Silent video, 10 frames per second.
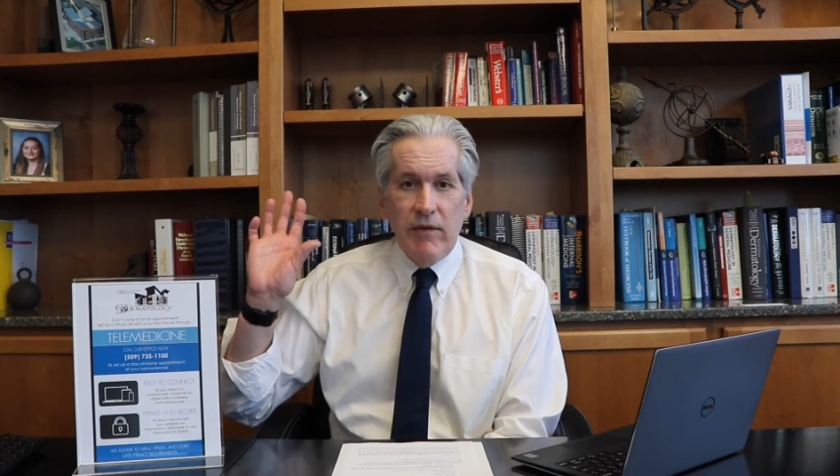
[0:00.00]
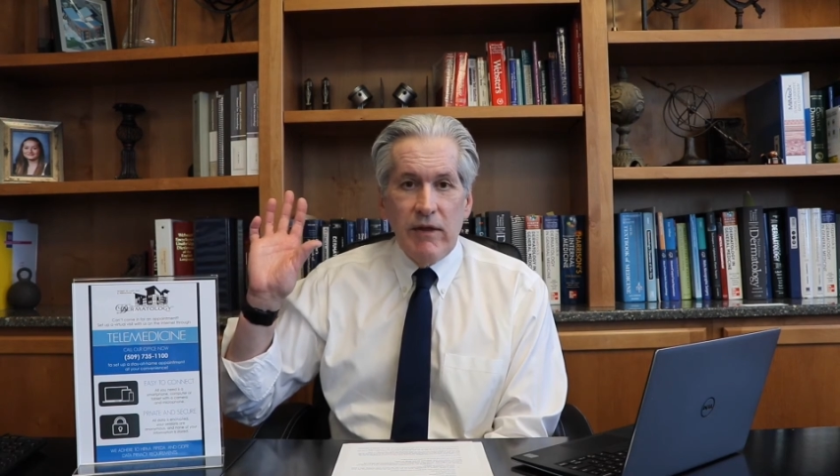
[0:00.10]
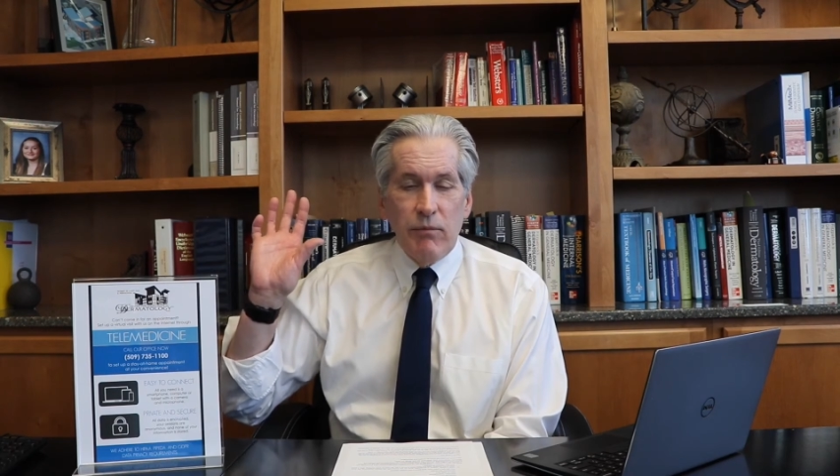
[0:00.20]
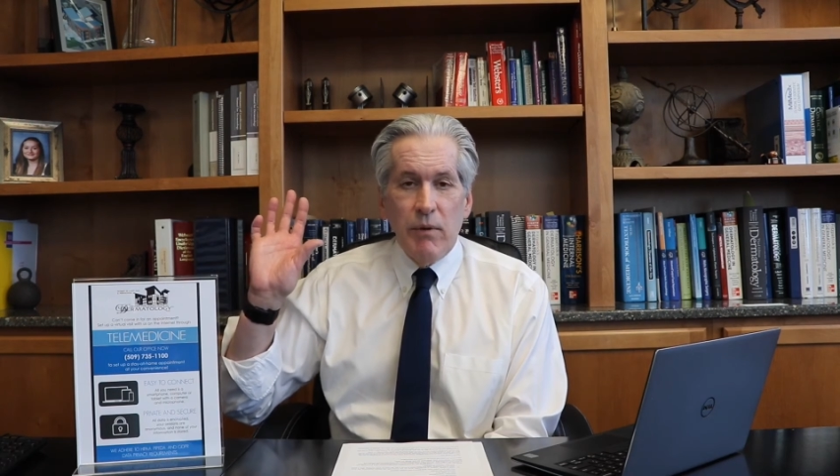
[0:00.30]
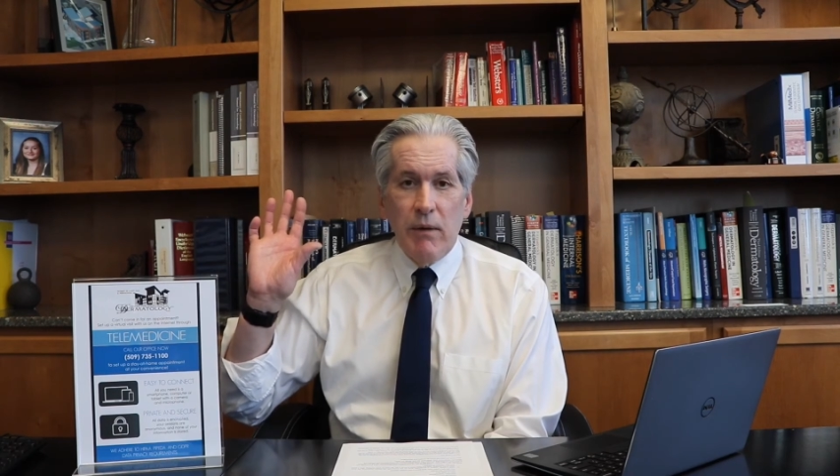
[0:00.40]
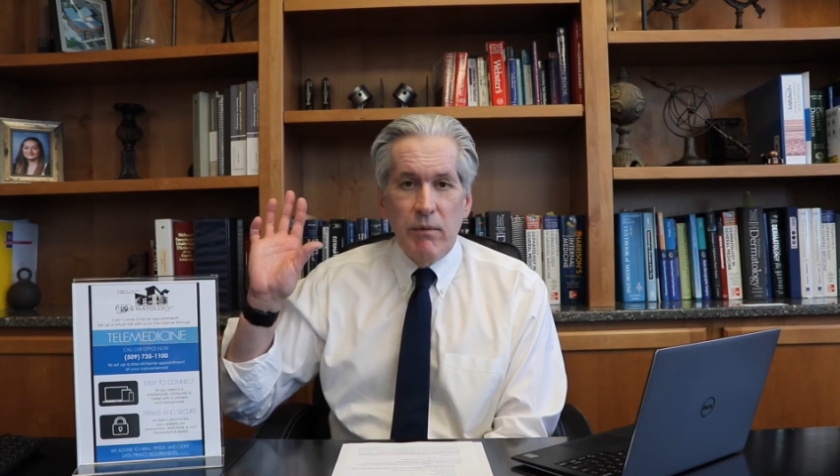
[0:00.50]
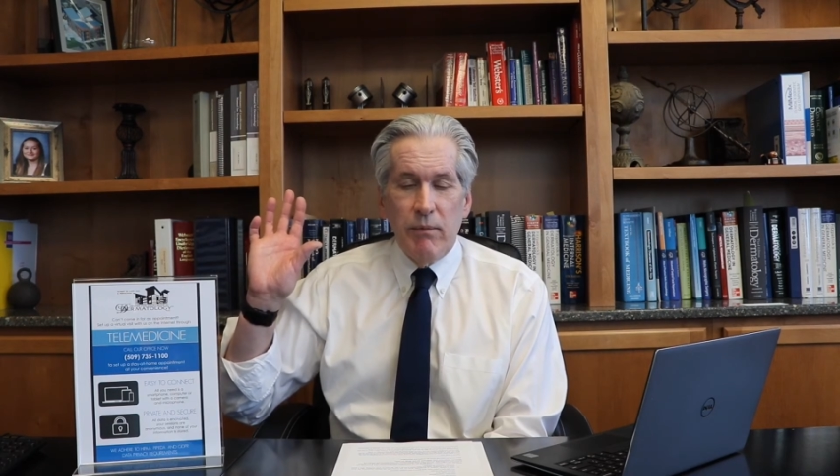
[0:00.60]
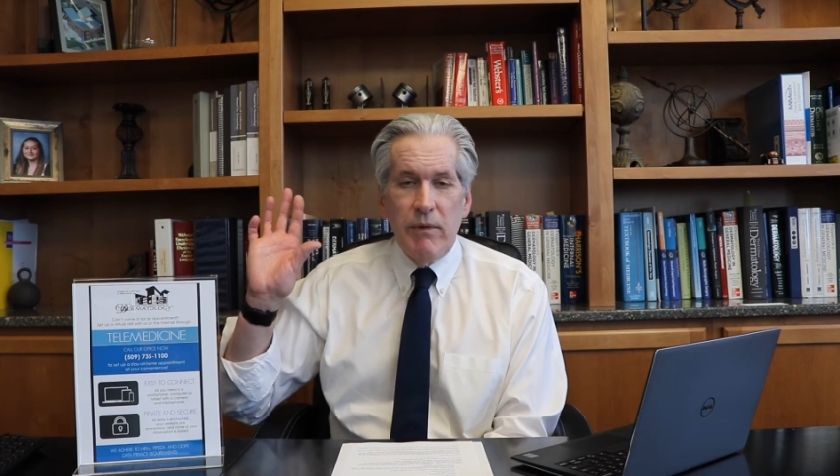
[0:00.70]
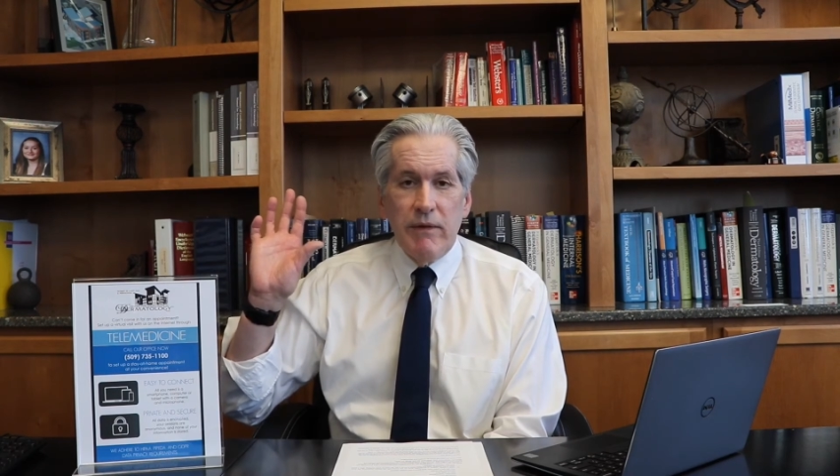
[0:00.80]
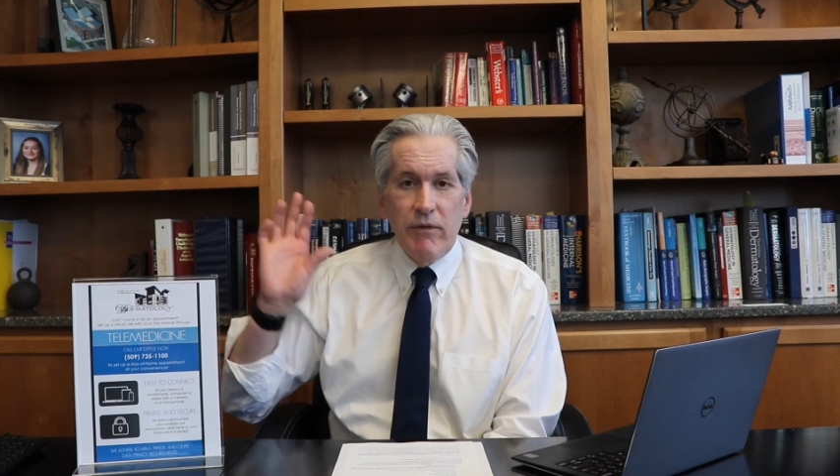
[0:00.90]
That's
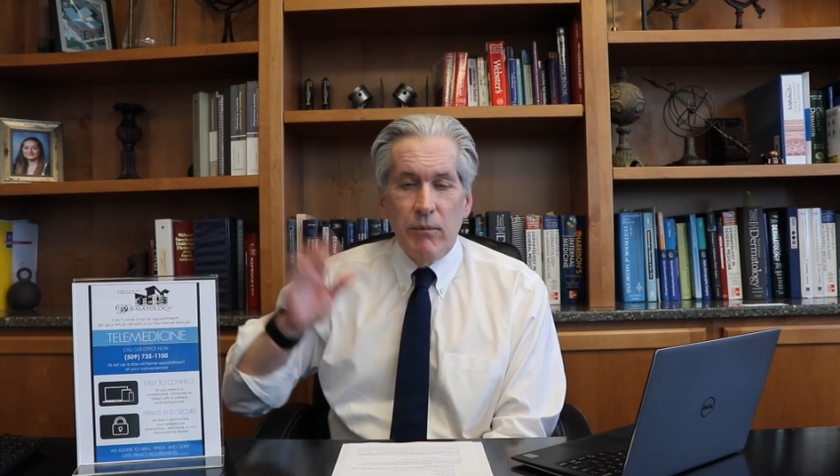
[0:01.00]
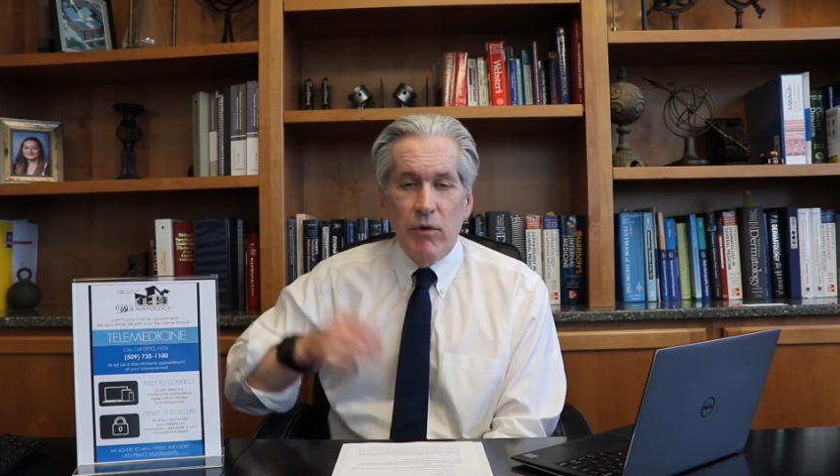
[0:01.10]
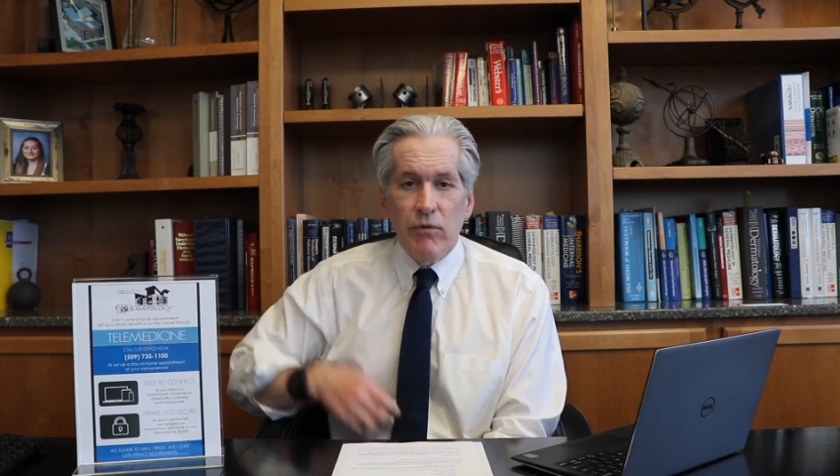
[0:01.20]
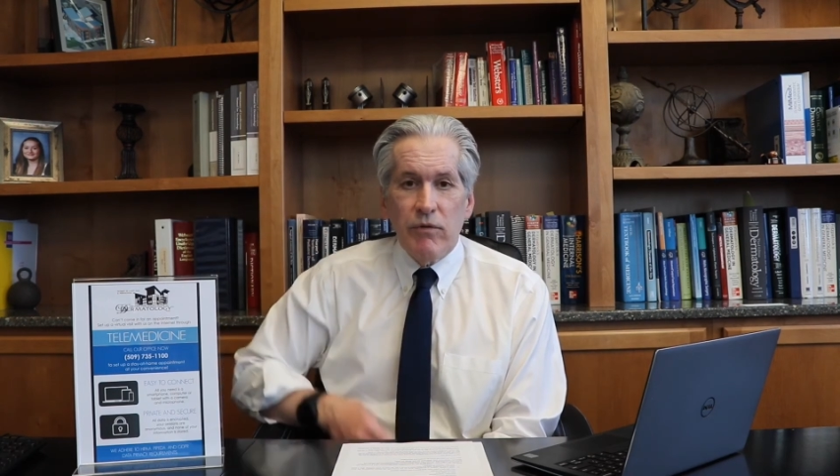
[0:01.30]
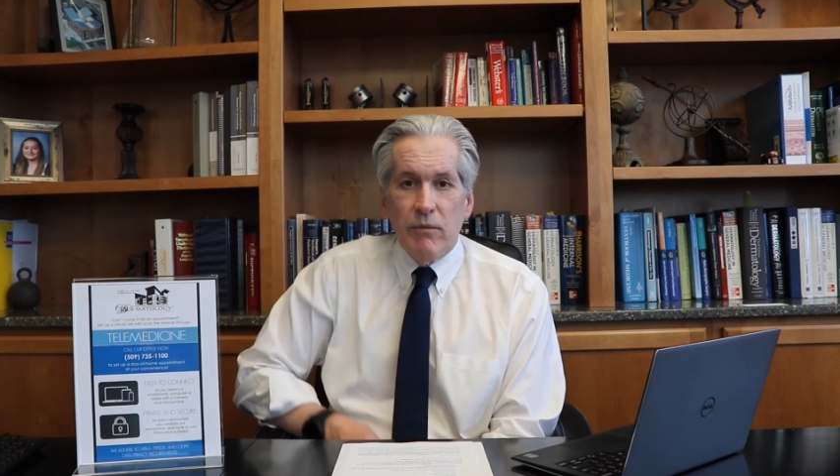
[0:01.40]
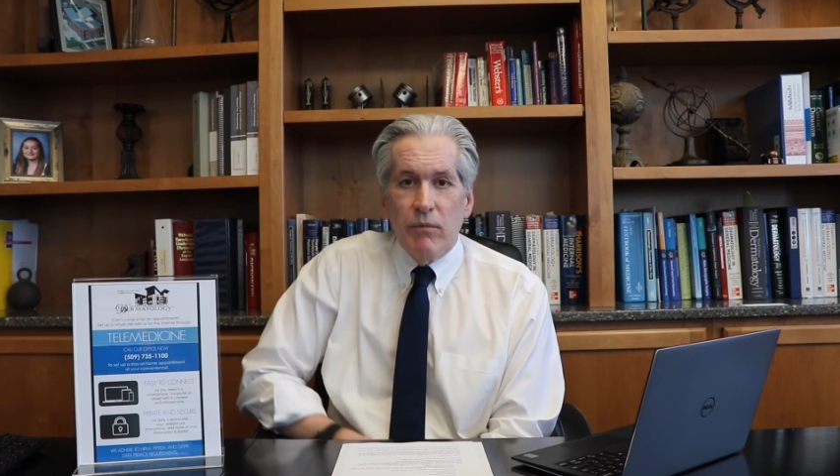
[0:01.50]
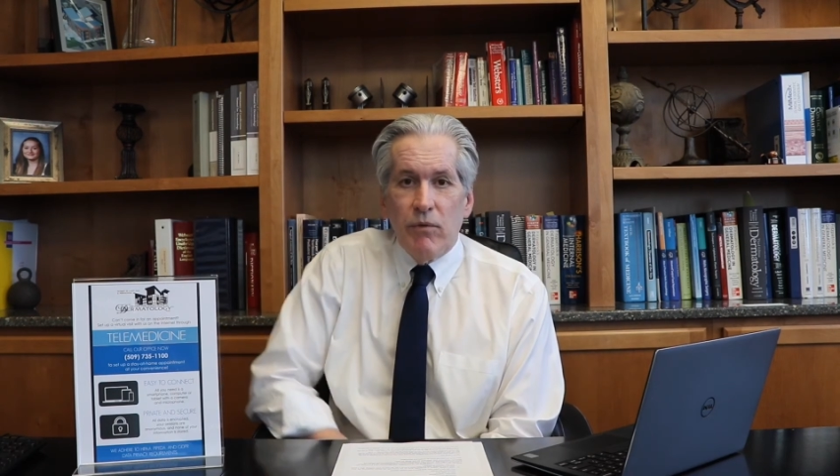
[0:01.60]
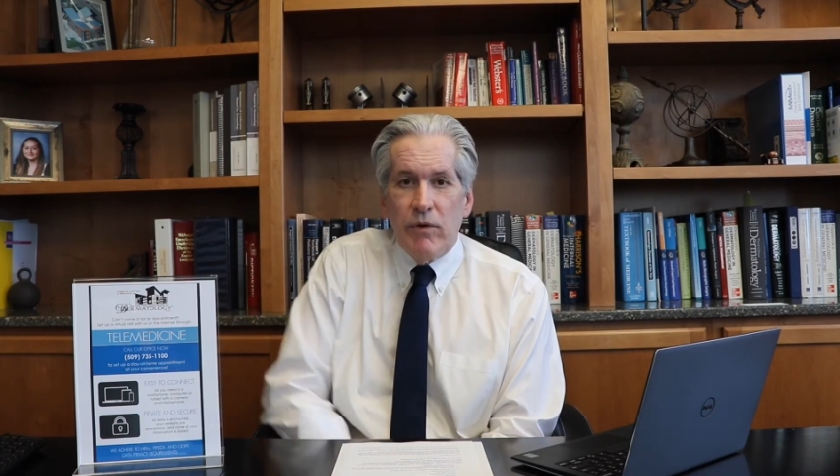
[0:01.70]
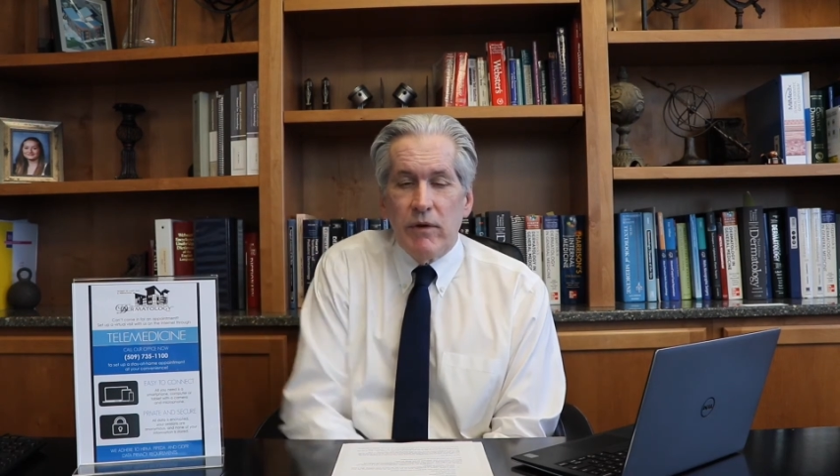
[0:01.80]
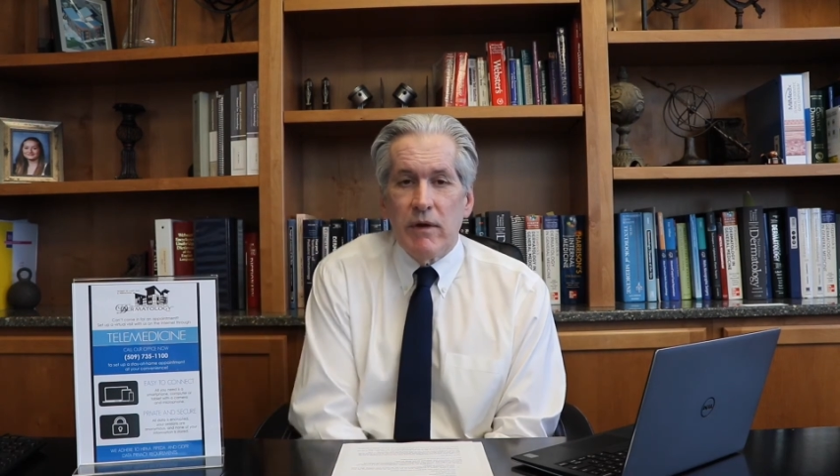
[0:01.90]
probably the most
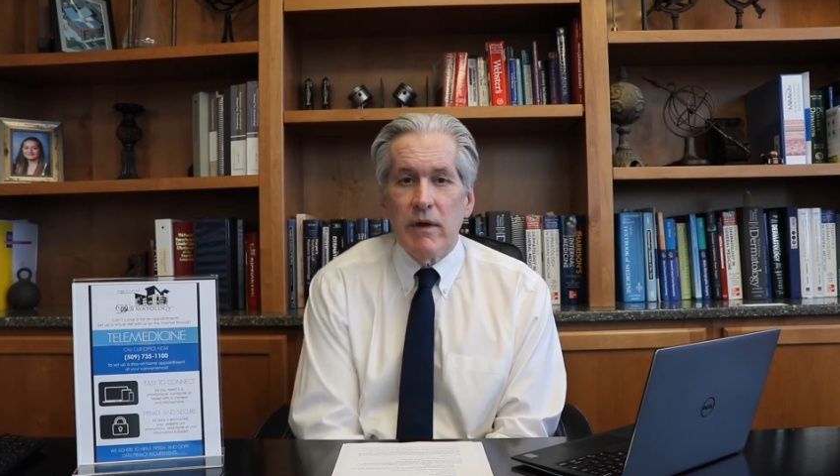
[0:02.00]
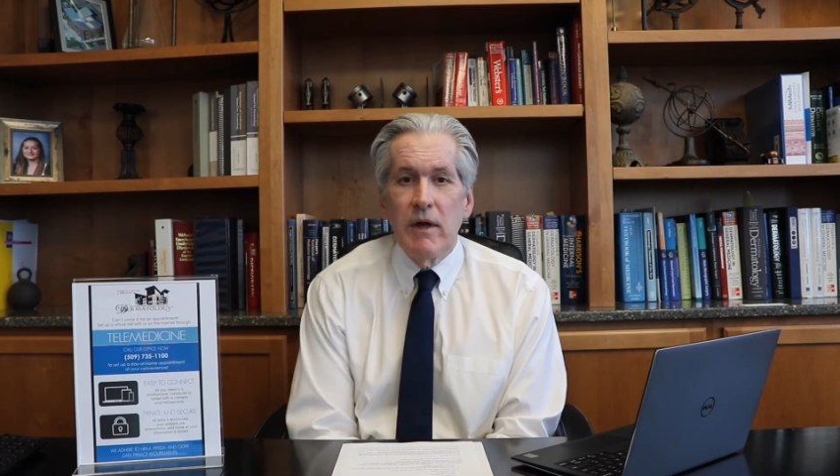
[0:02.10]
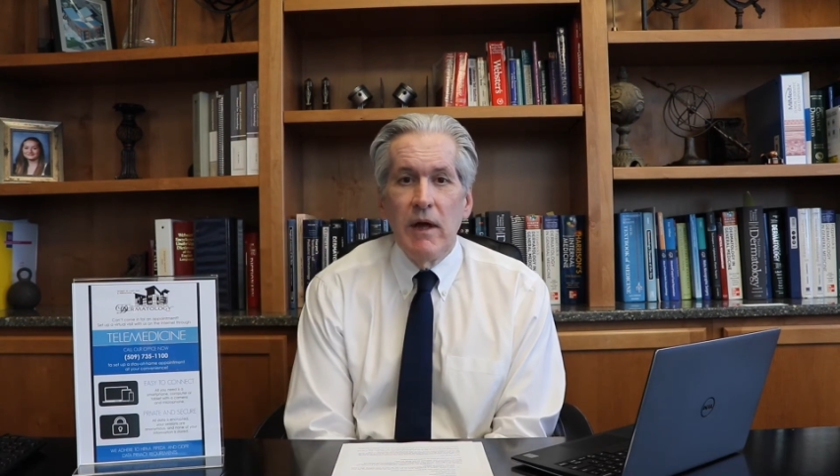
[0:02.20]
important